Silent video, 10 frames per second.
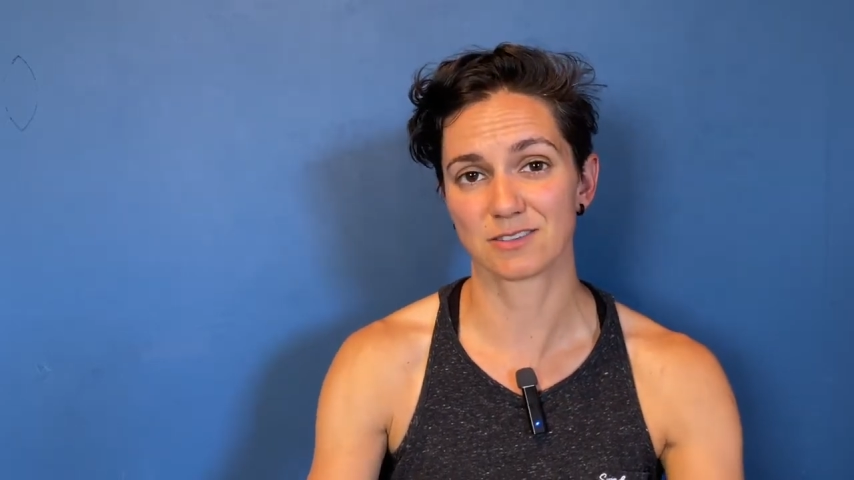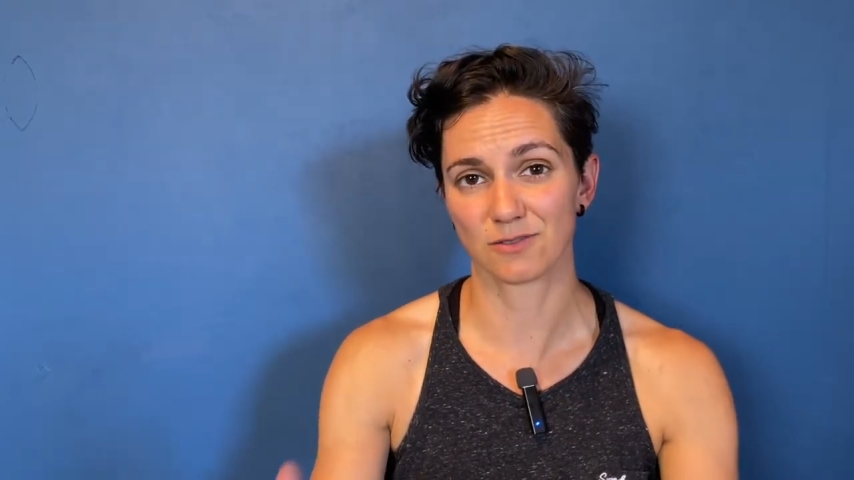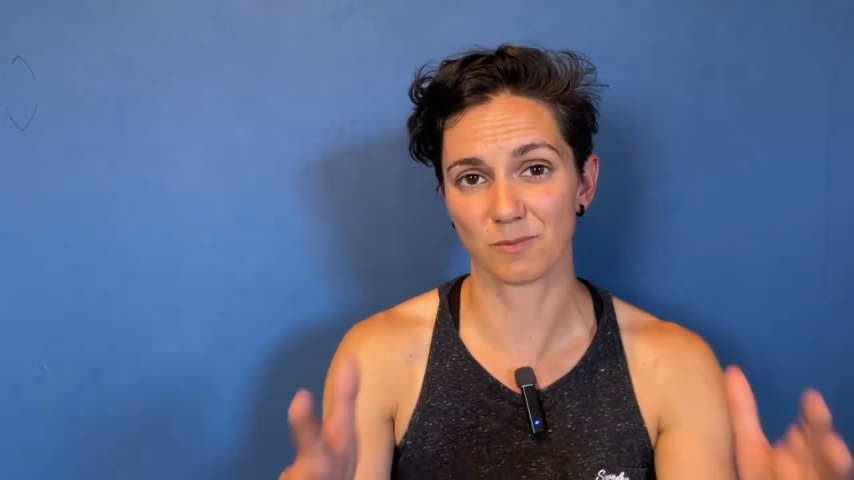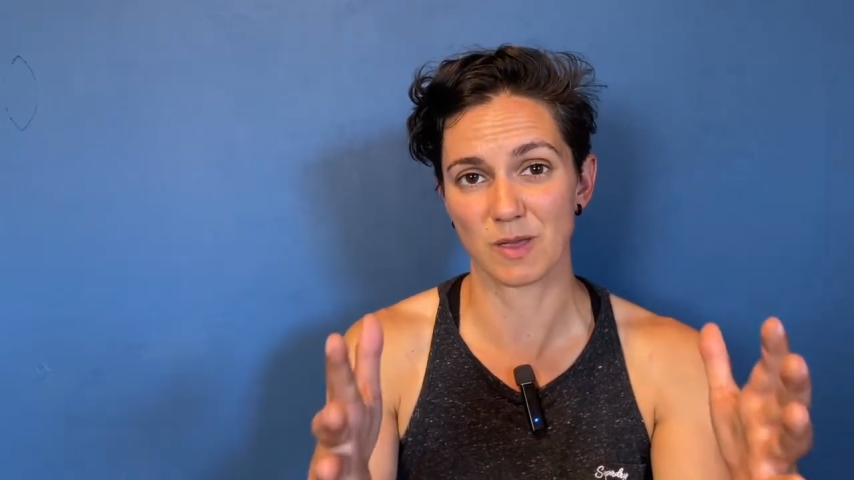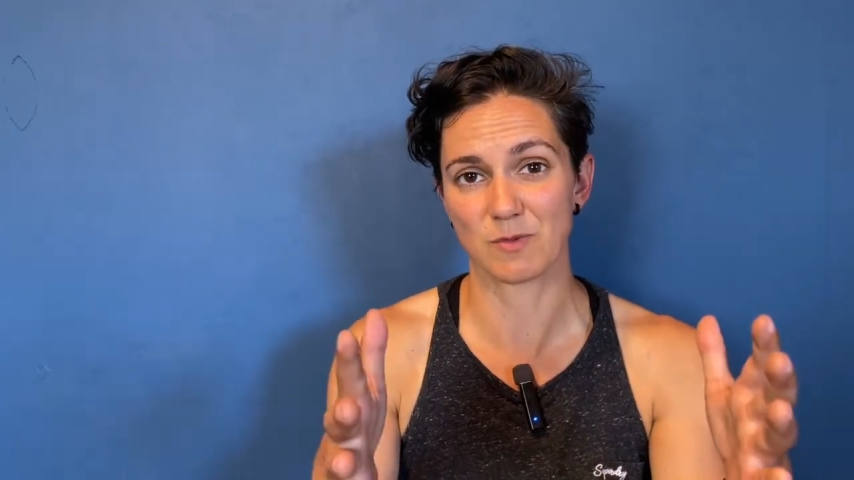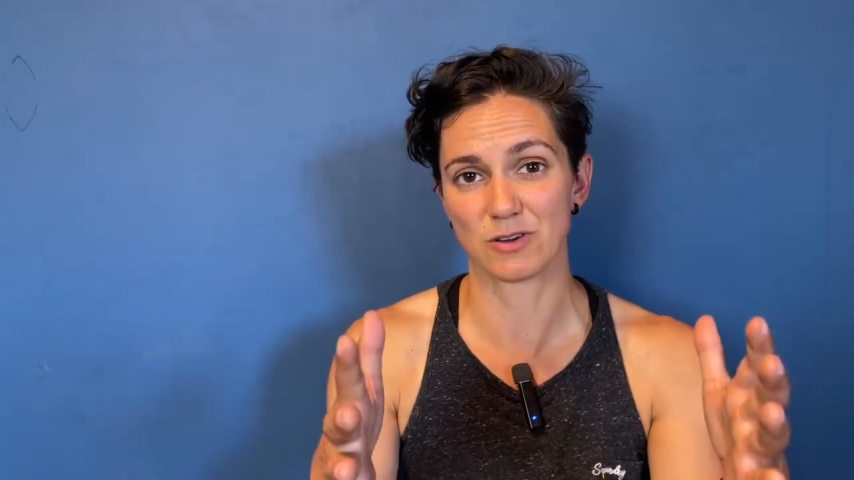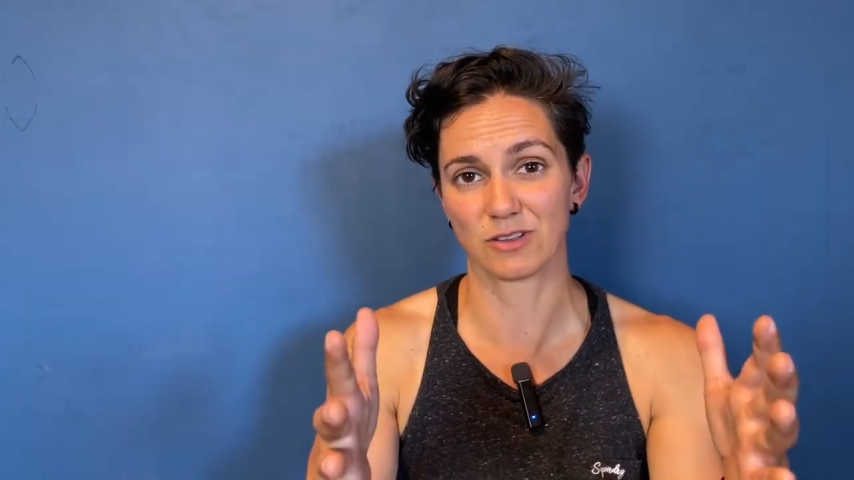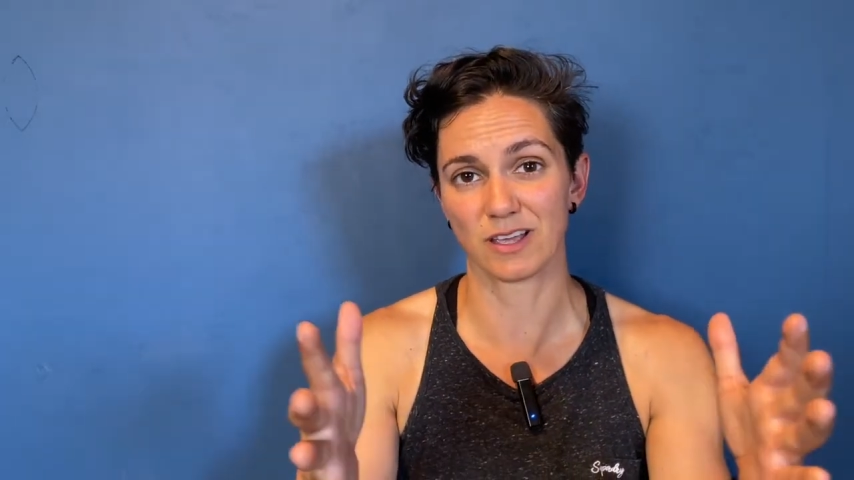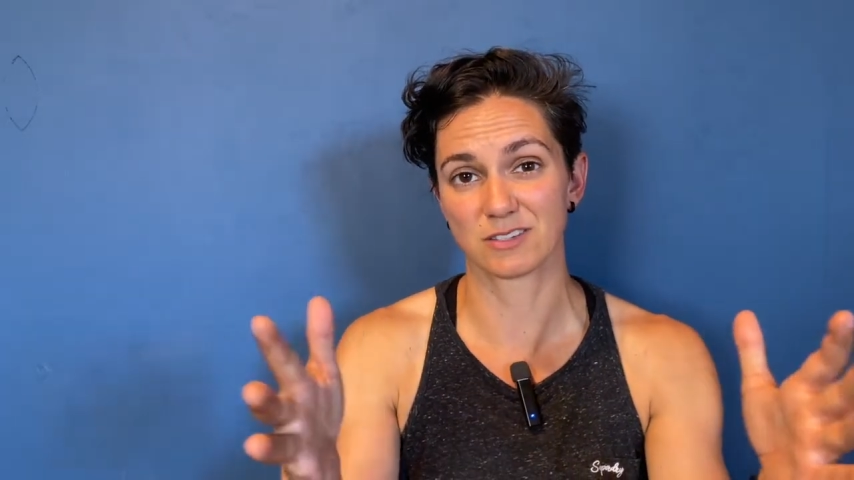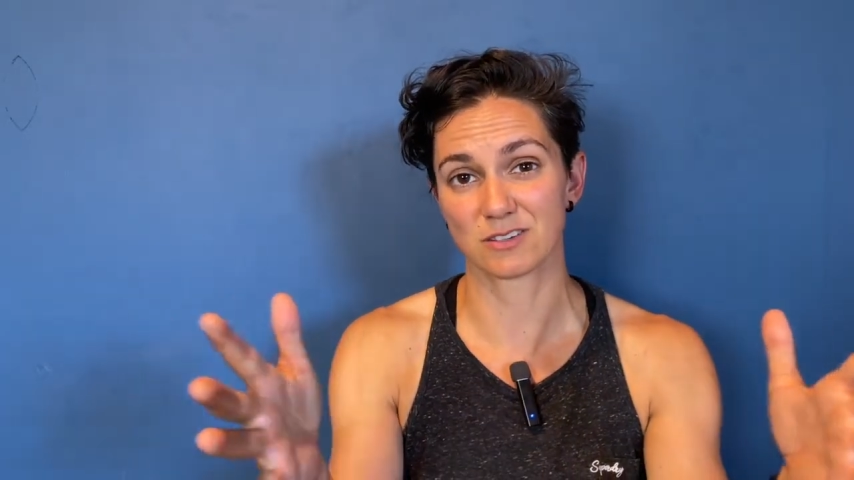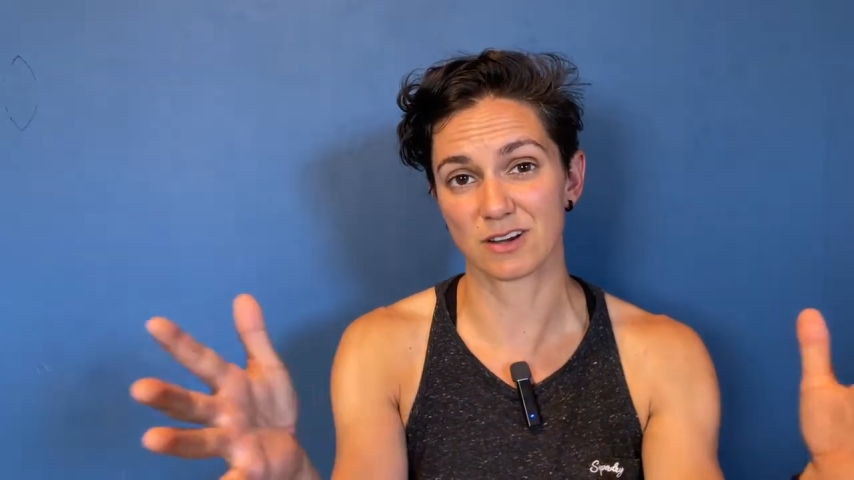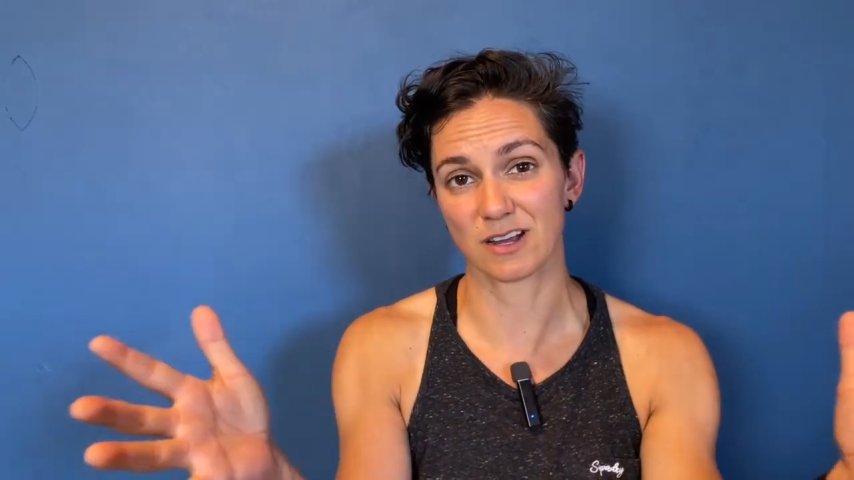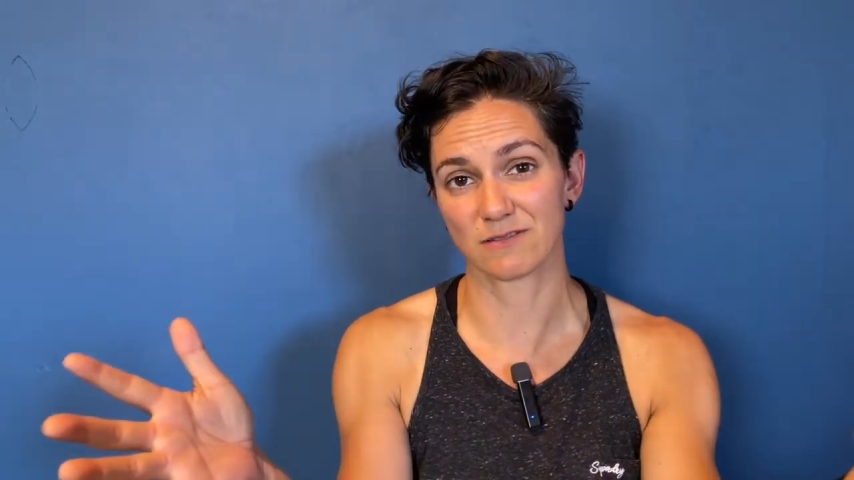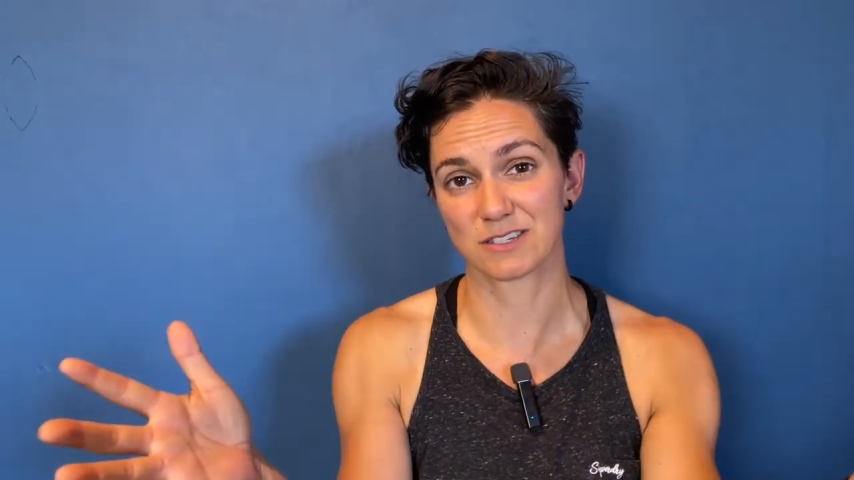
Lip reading: So maybe your legs are kind of